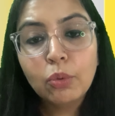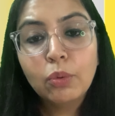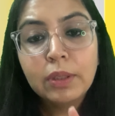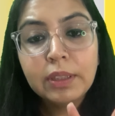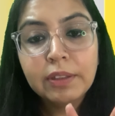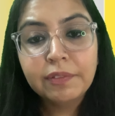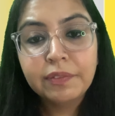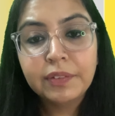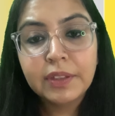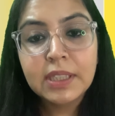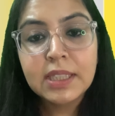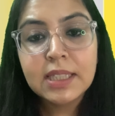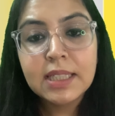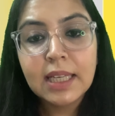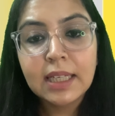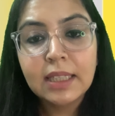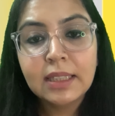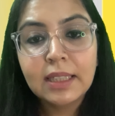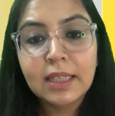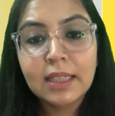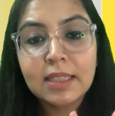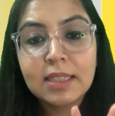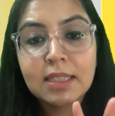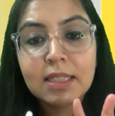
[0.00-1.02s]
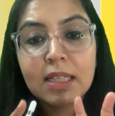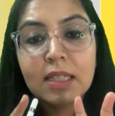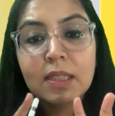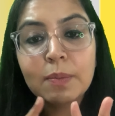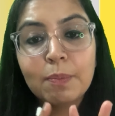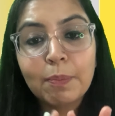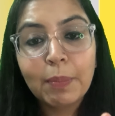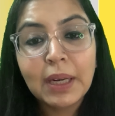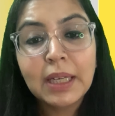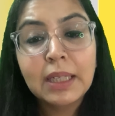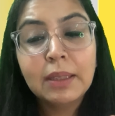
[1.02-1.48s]
different sentences
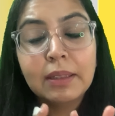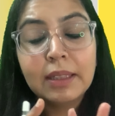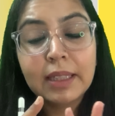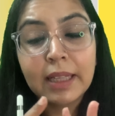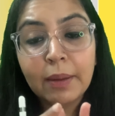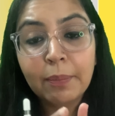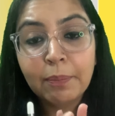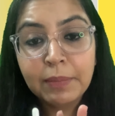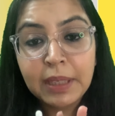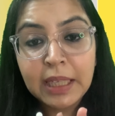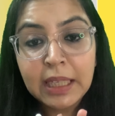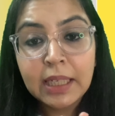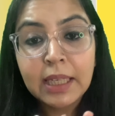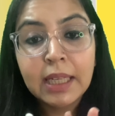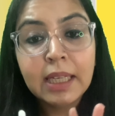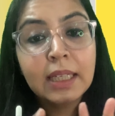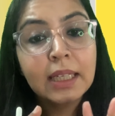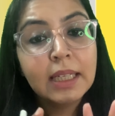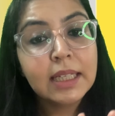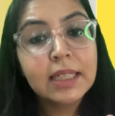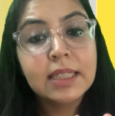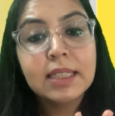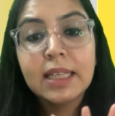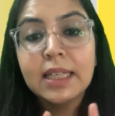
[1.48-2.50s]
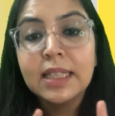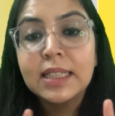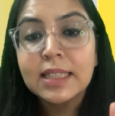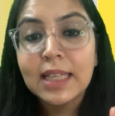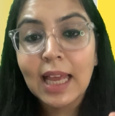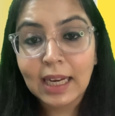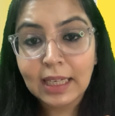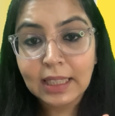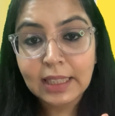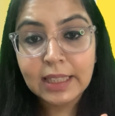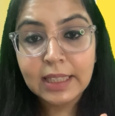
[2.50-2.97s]
but their meaning is
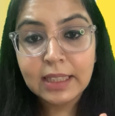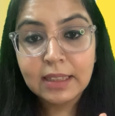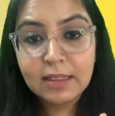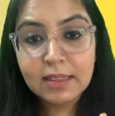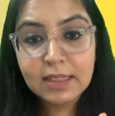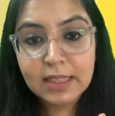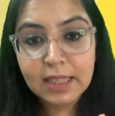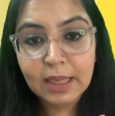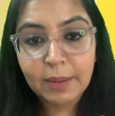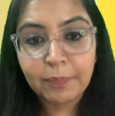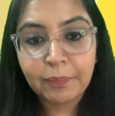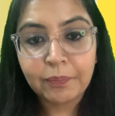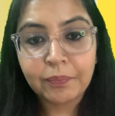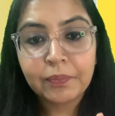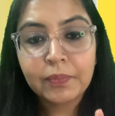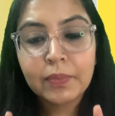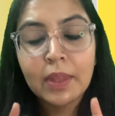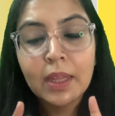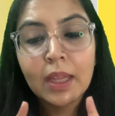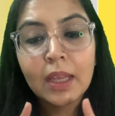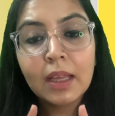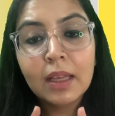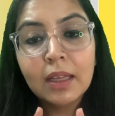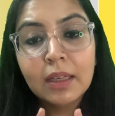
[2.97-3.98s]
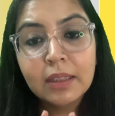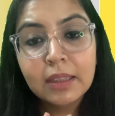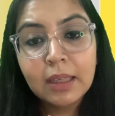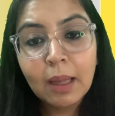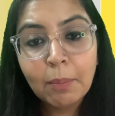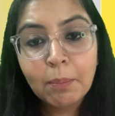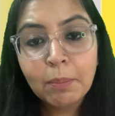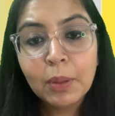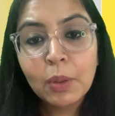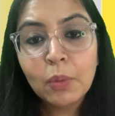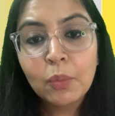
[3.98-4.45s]
exactly the same.
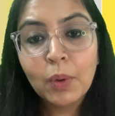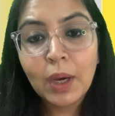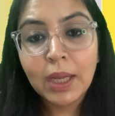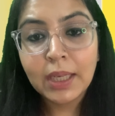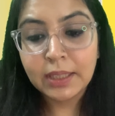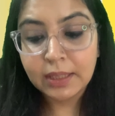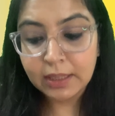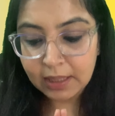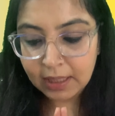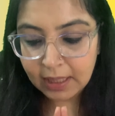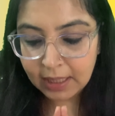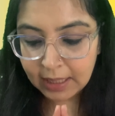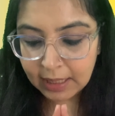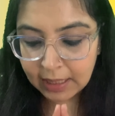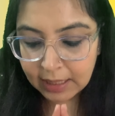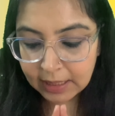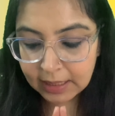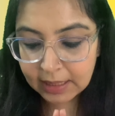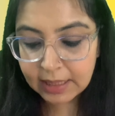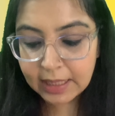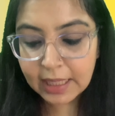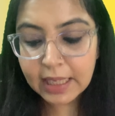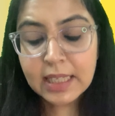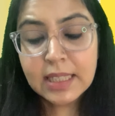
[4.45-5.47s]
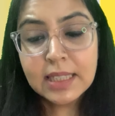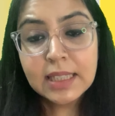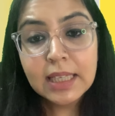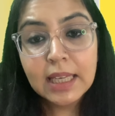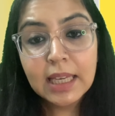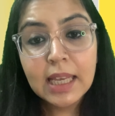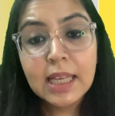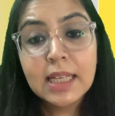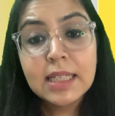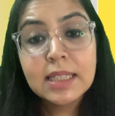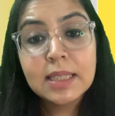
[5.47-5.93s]
Number one, this
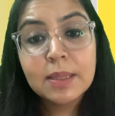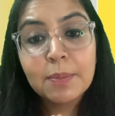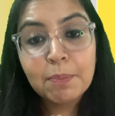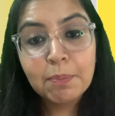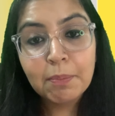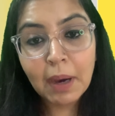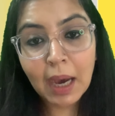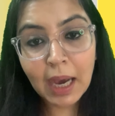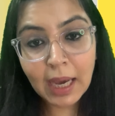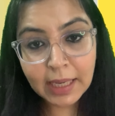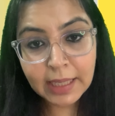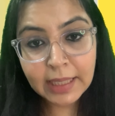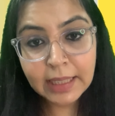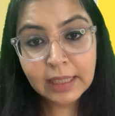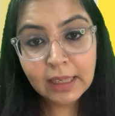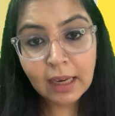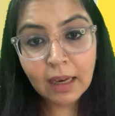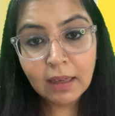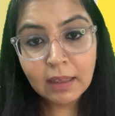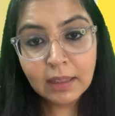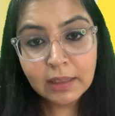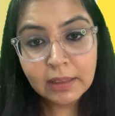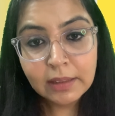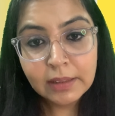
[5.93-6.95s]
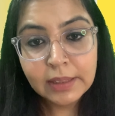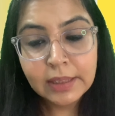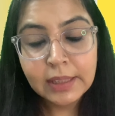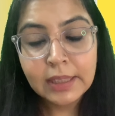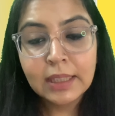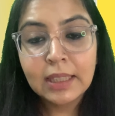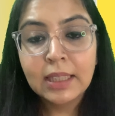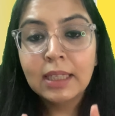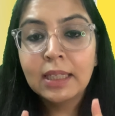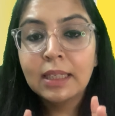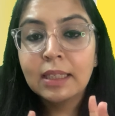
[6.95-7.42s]
is my car.
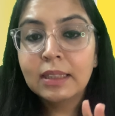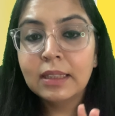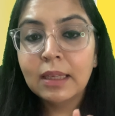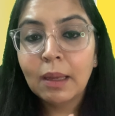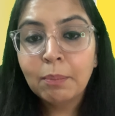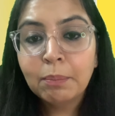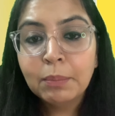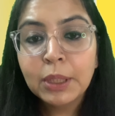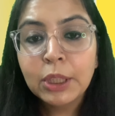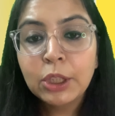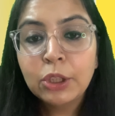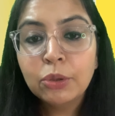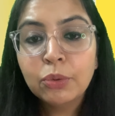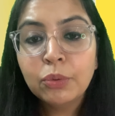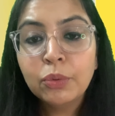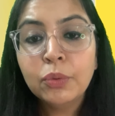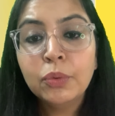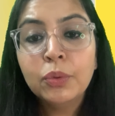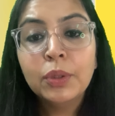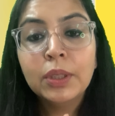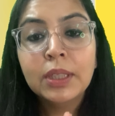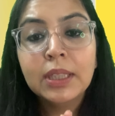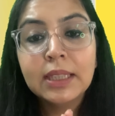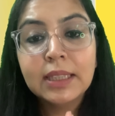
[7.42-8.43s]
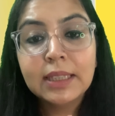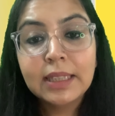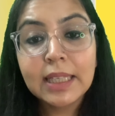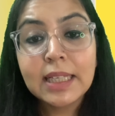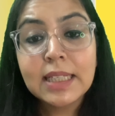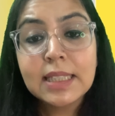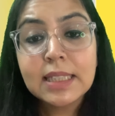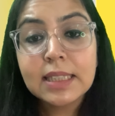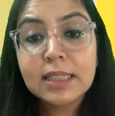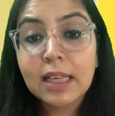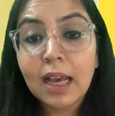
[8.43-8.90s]
Number two,
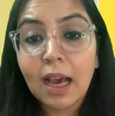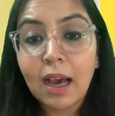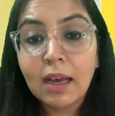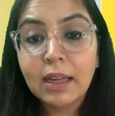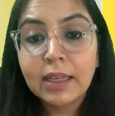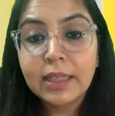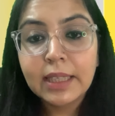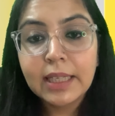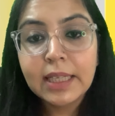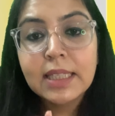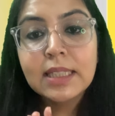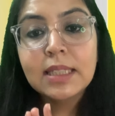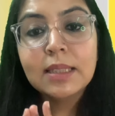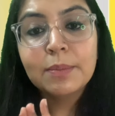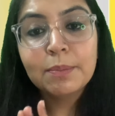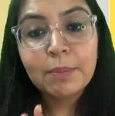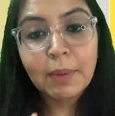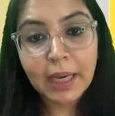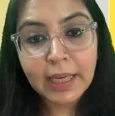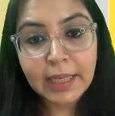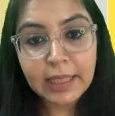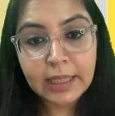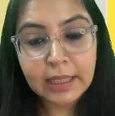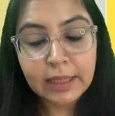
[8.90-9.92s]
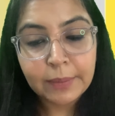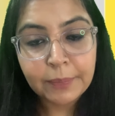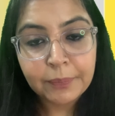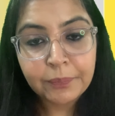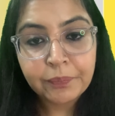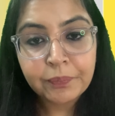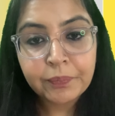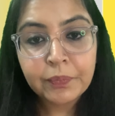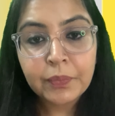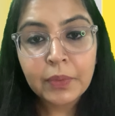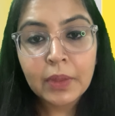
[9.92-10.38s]
this car is mine.
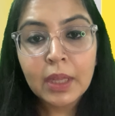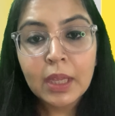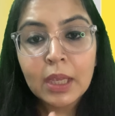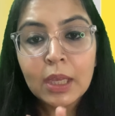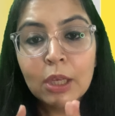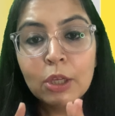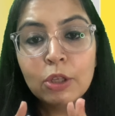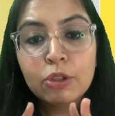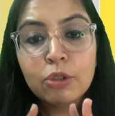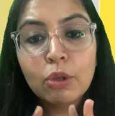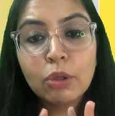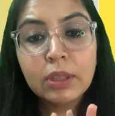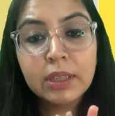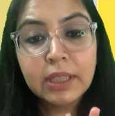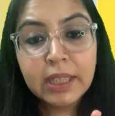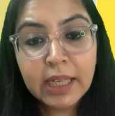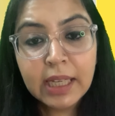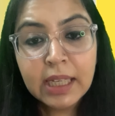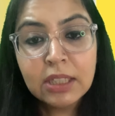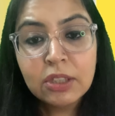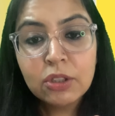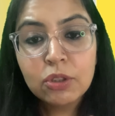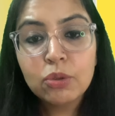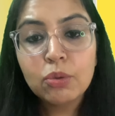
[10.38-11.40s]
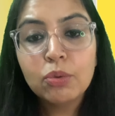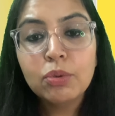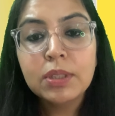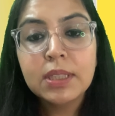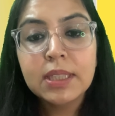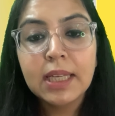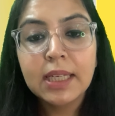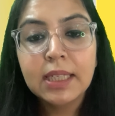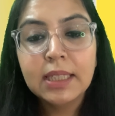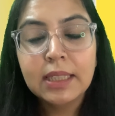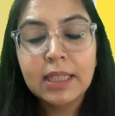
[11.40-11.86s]
So these two
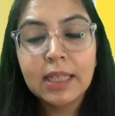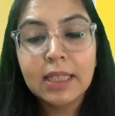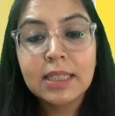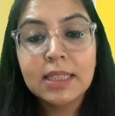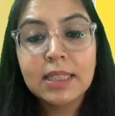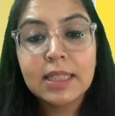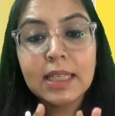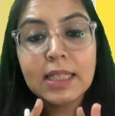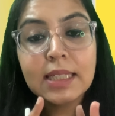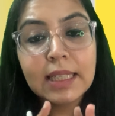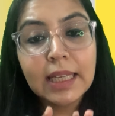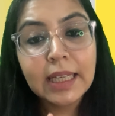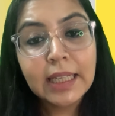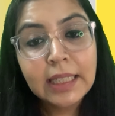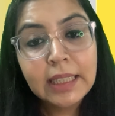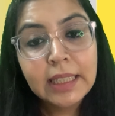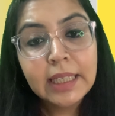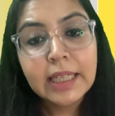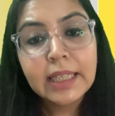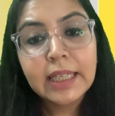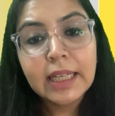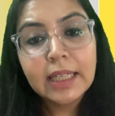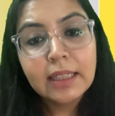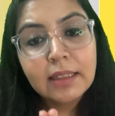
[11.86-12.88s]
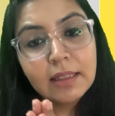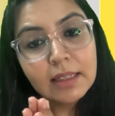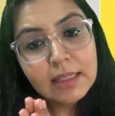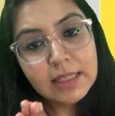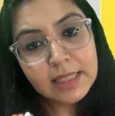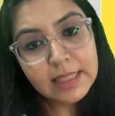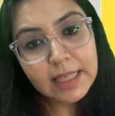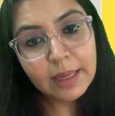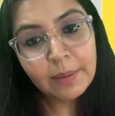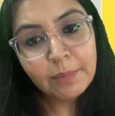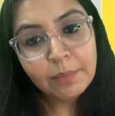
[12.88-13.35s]
sentences indicate the
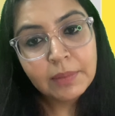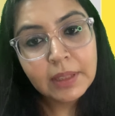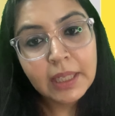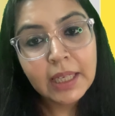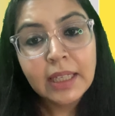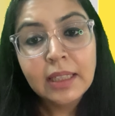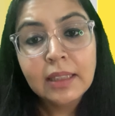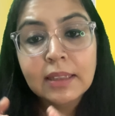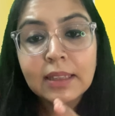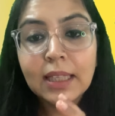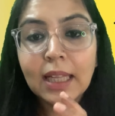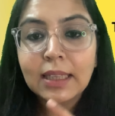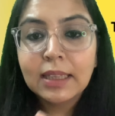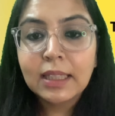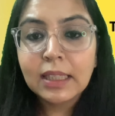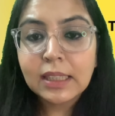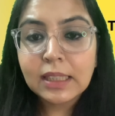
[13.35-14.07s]
same thing, that the